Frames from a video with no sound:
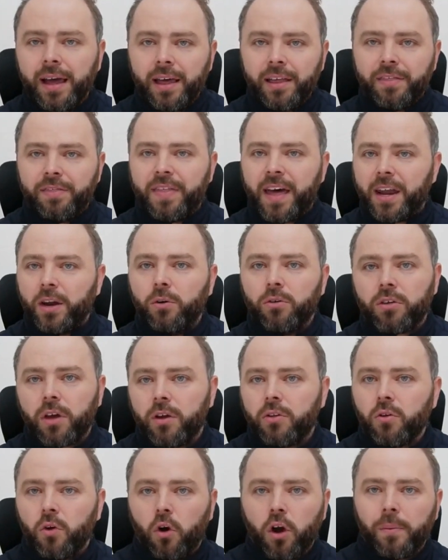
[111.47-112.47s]
Then also
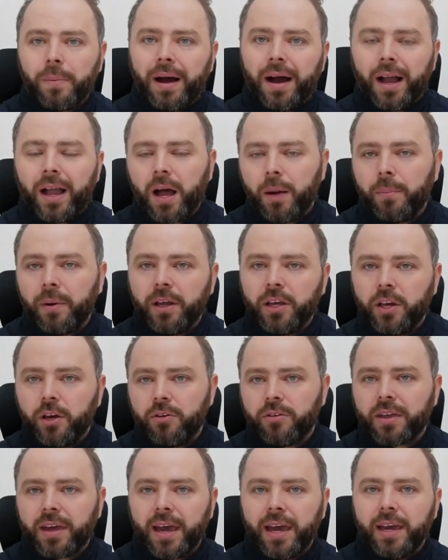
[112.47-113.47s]
talk about a couple of
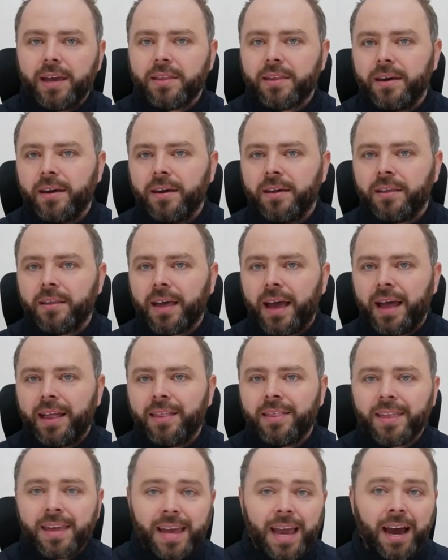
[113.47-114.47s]
use cases and
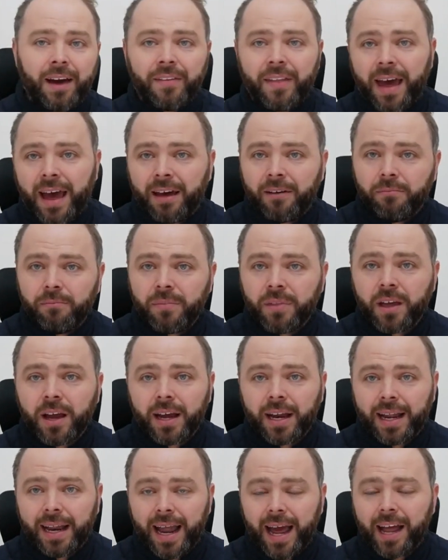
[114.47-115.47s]
see how that kind
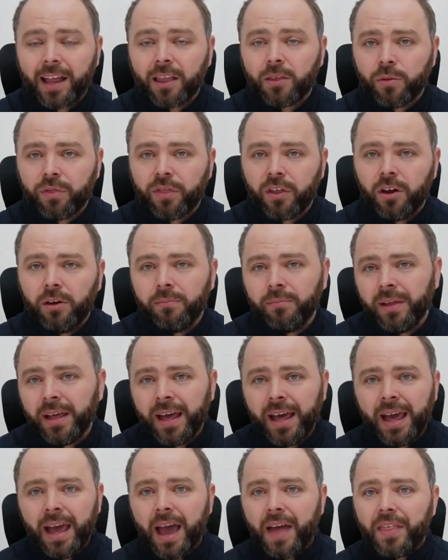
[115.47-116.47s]
of lands with them.
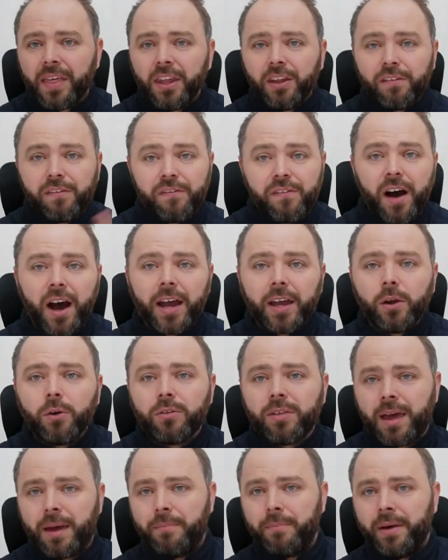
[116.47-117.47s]
And then the final
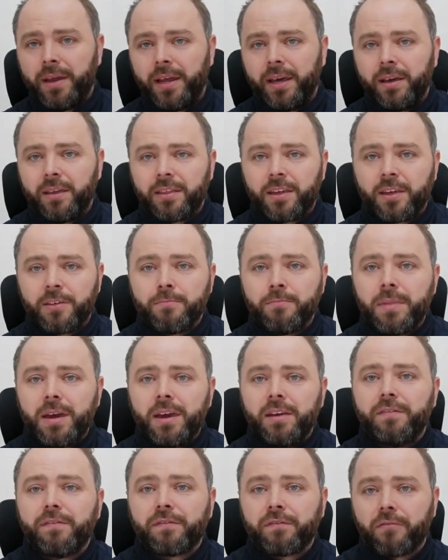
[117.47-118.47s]
10 minutes is me
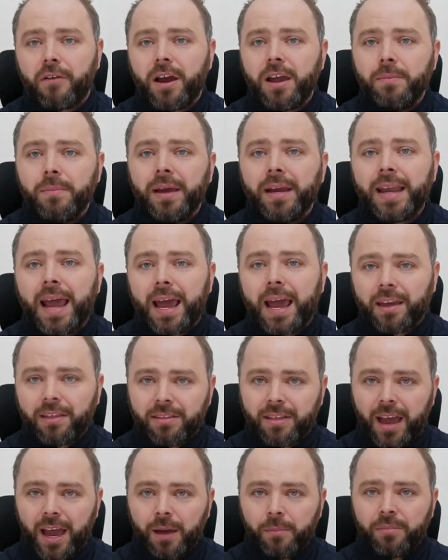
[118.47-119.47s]
framing next
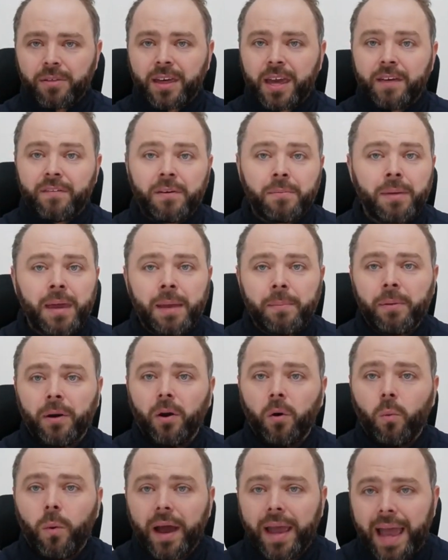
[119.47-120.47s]
steps, giving people a
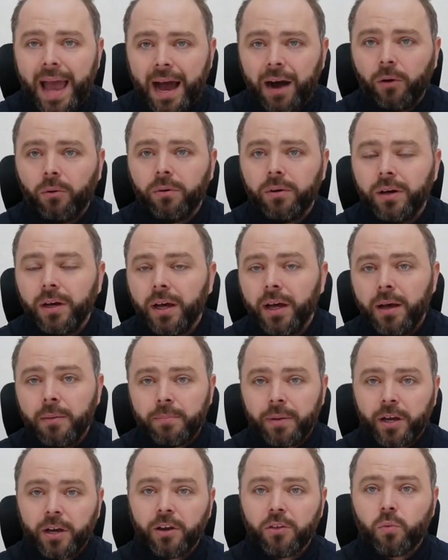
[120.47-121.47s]
way out,
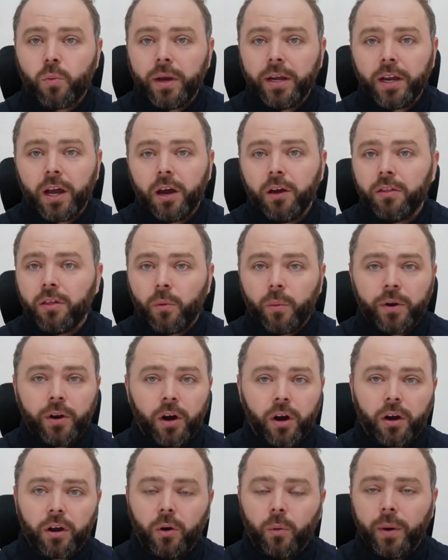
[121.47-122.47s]
because we know that we're not
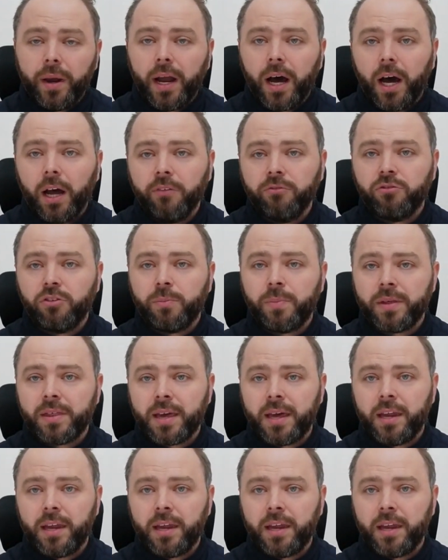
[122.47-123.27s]
going to win 100%